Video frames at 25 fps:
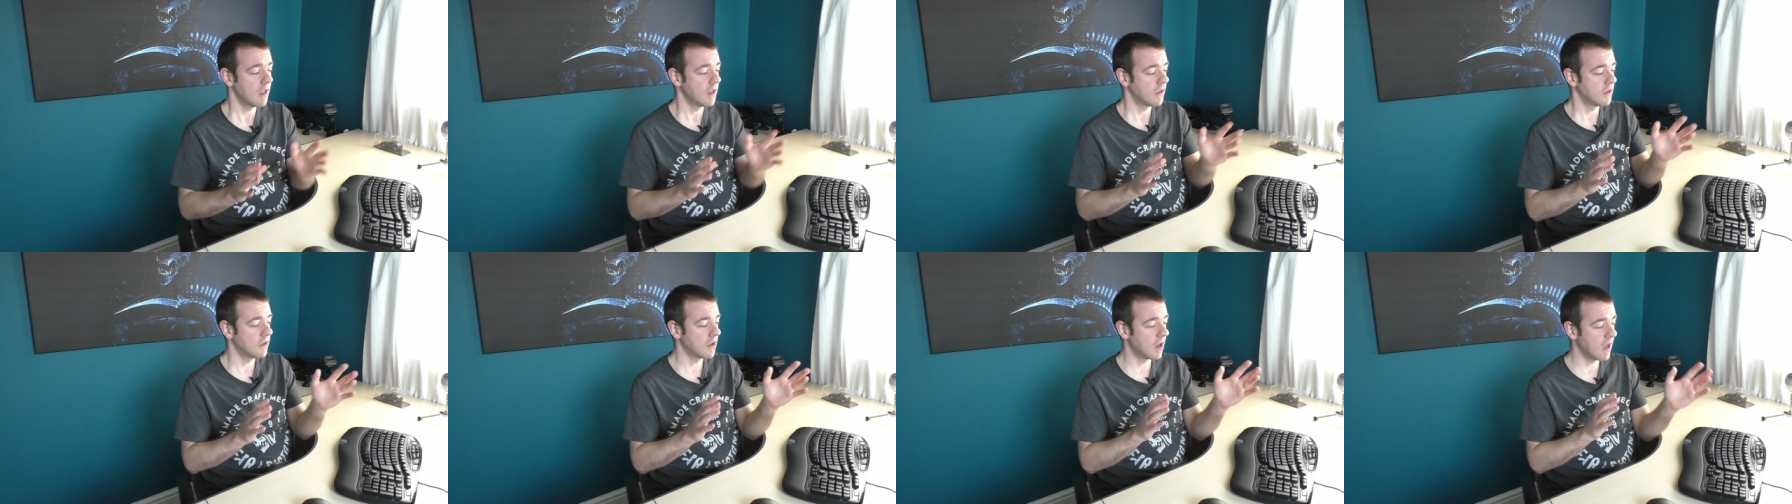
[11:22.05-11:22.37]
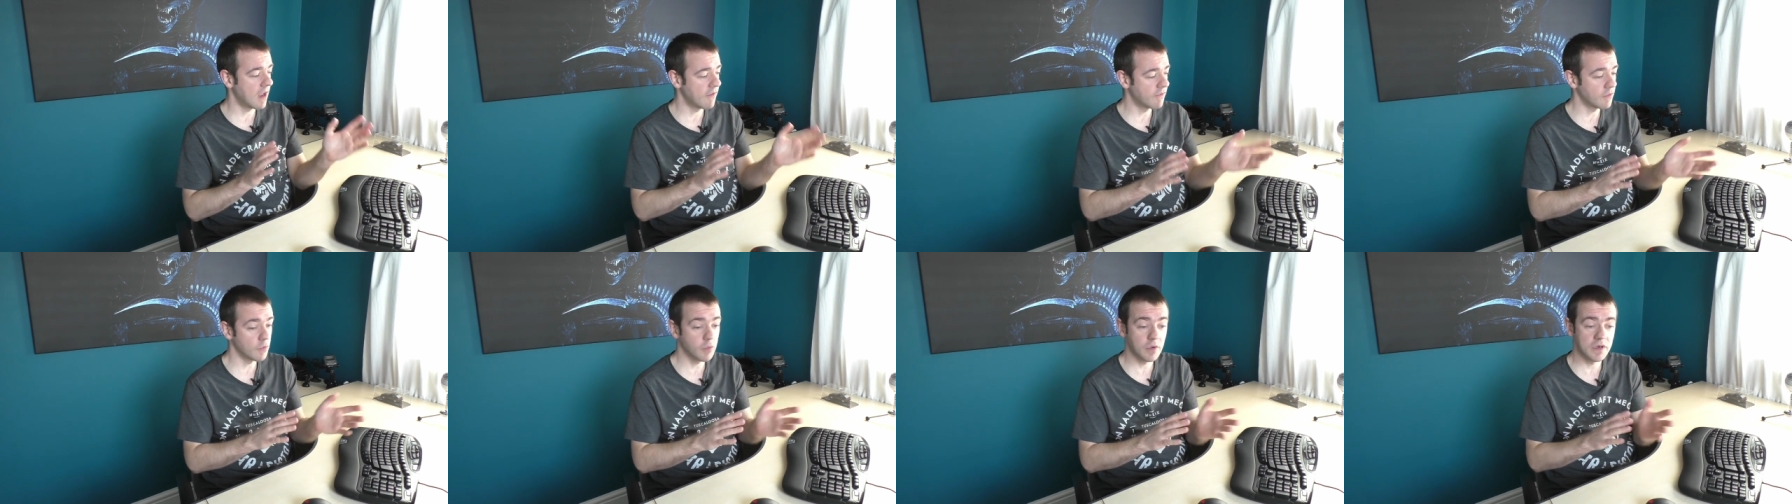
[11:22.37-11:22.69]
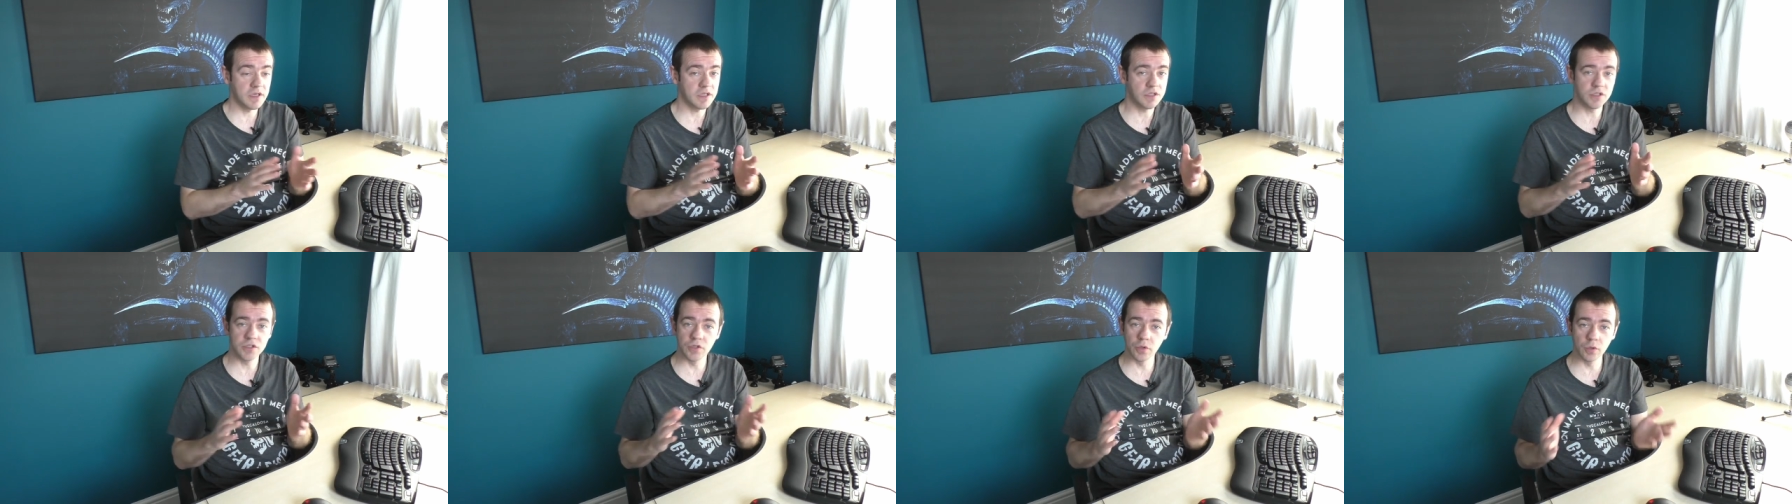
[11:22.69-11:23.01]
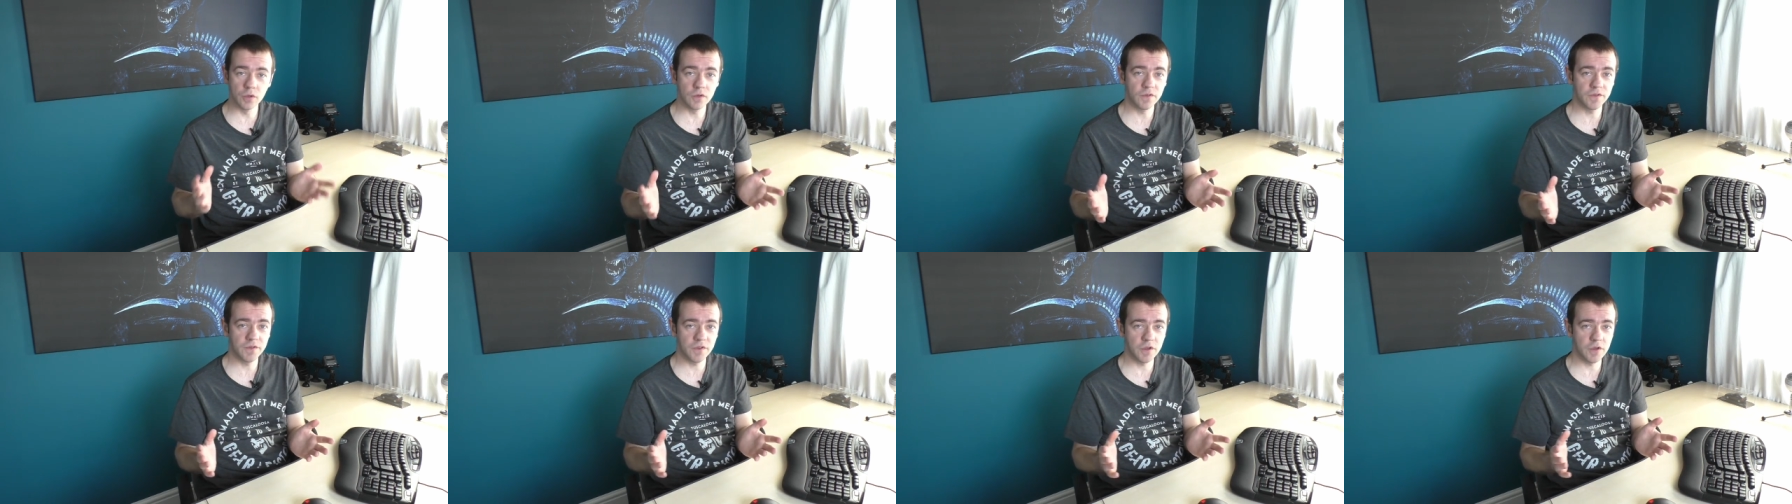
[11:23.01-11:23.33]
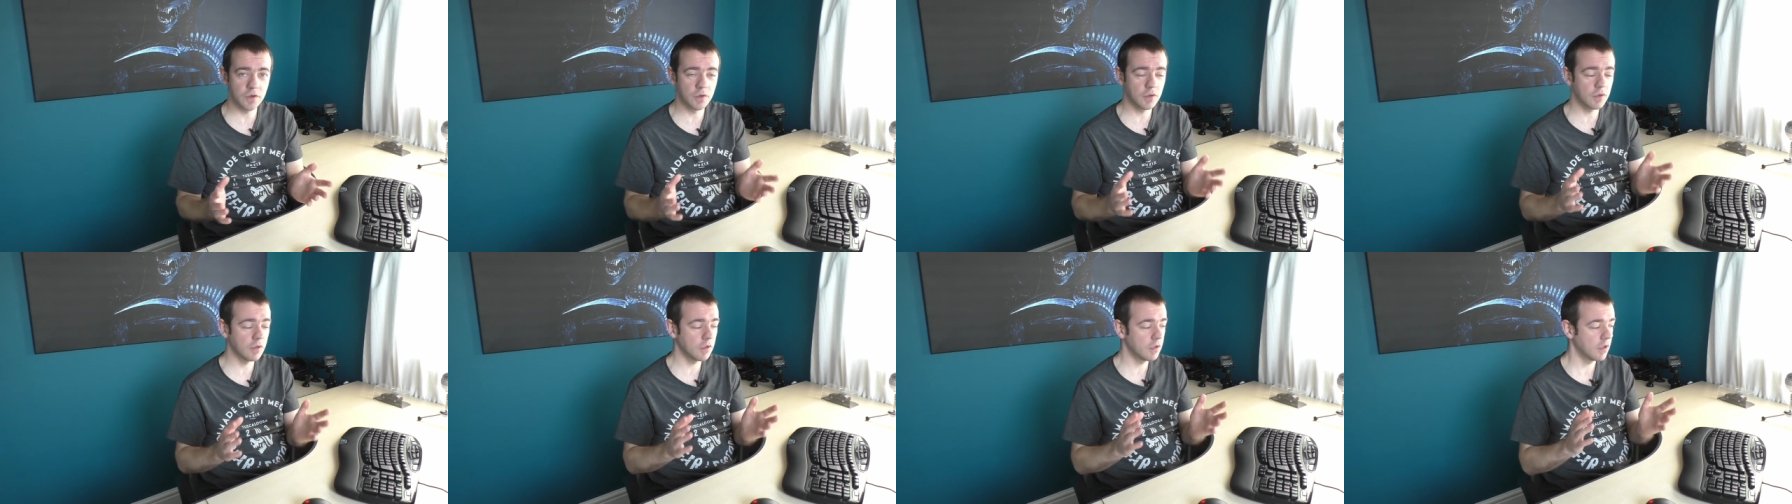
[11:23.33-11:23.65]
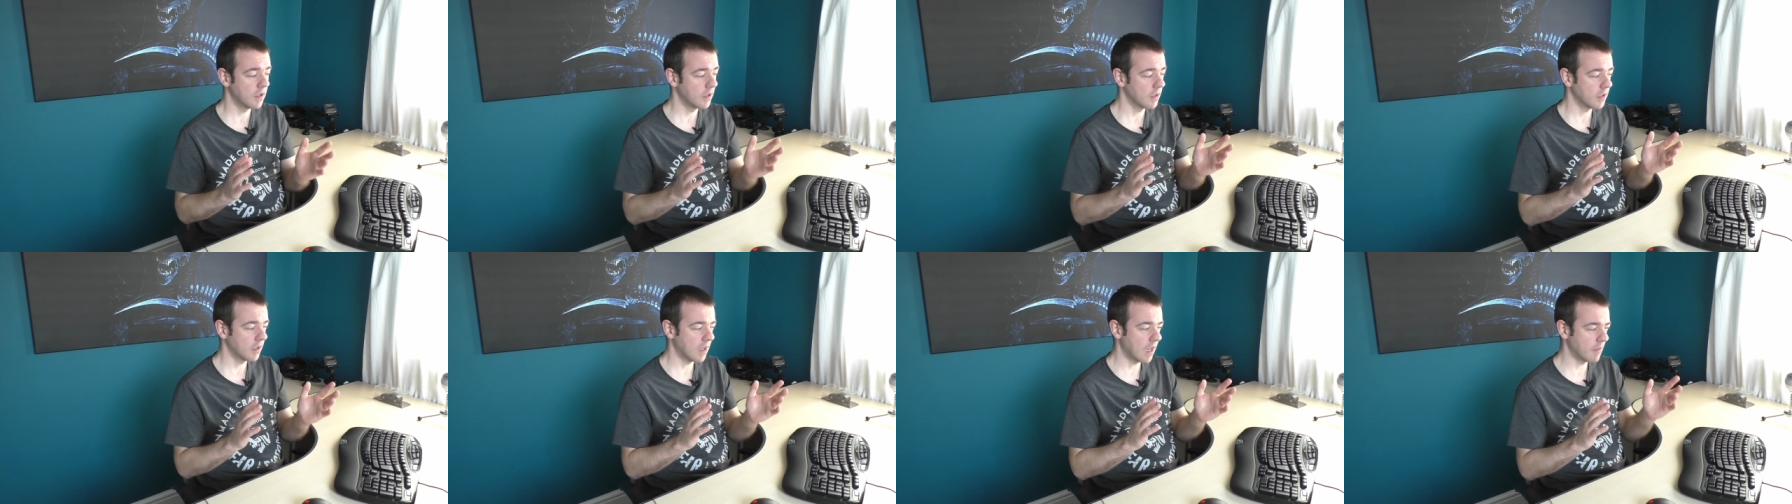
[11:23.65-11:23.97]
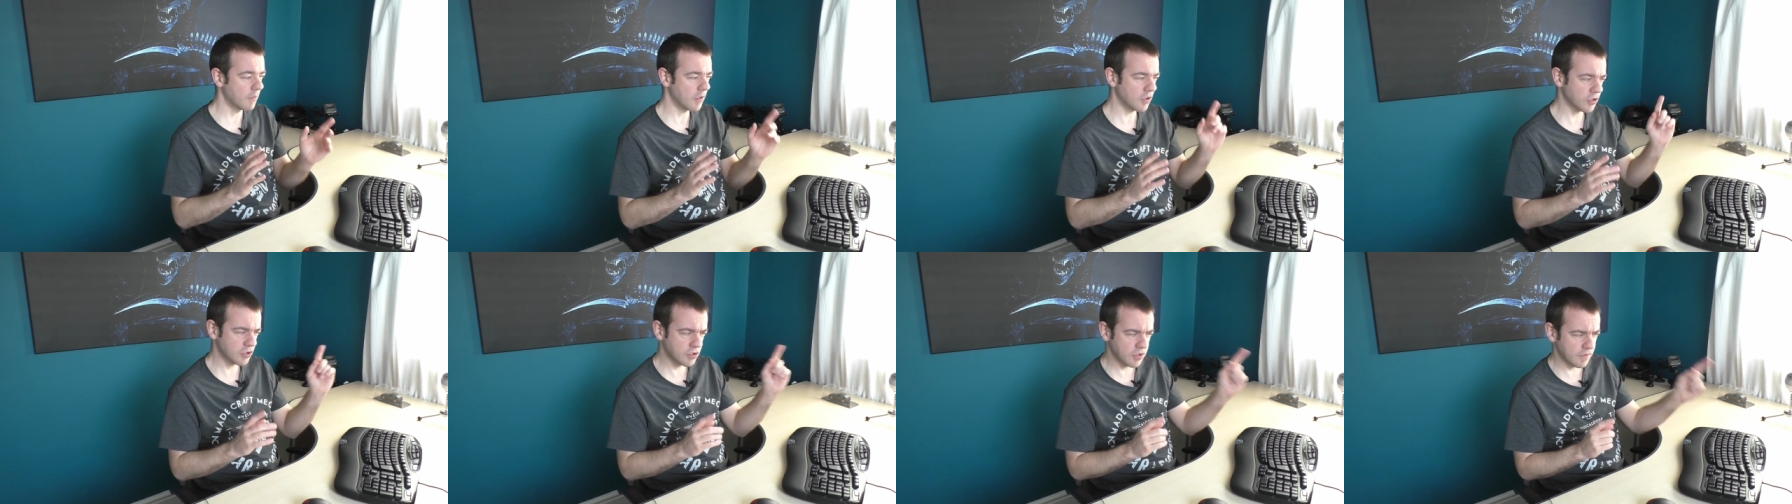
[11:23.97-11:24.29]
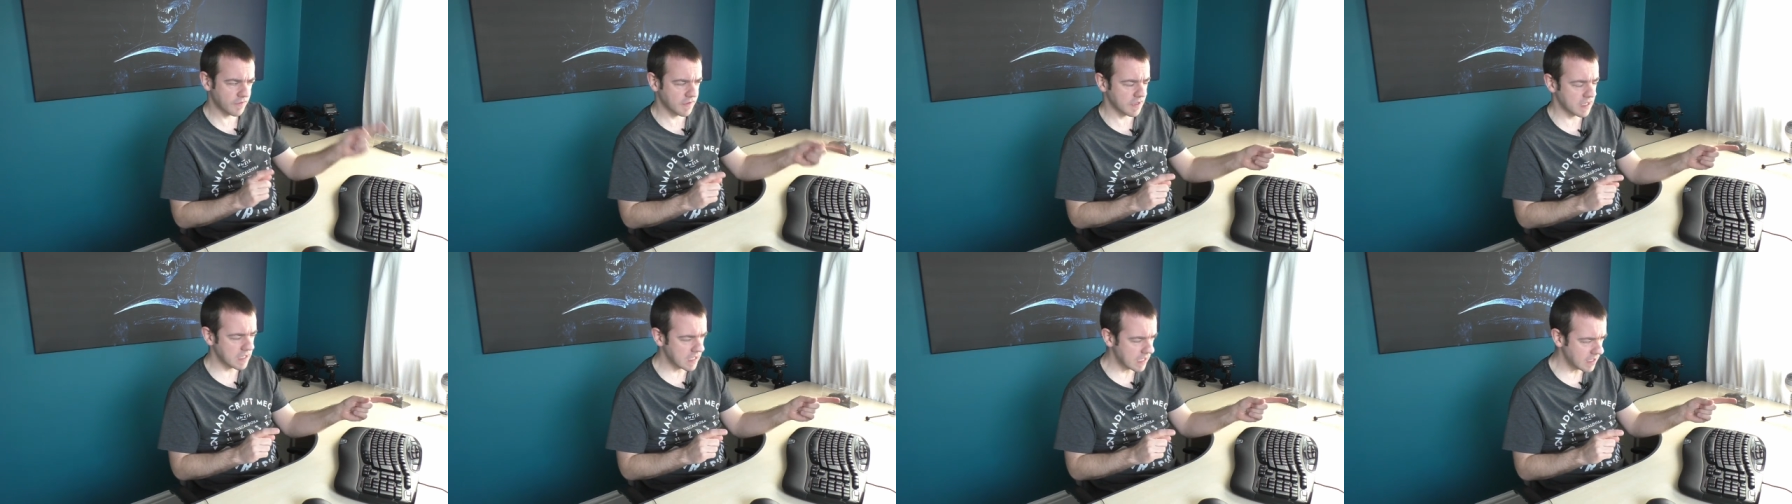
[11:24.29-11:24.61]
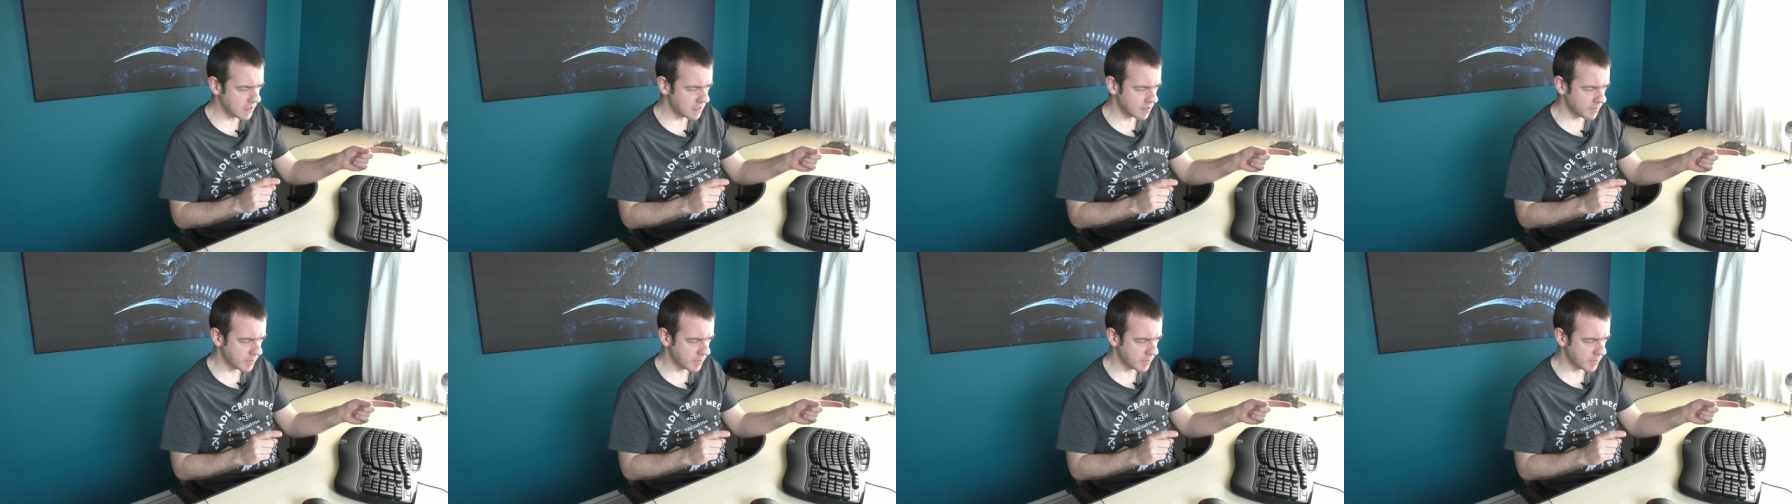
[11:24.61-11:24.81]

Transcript: Not everyone is dual fuel I'm not sure if you need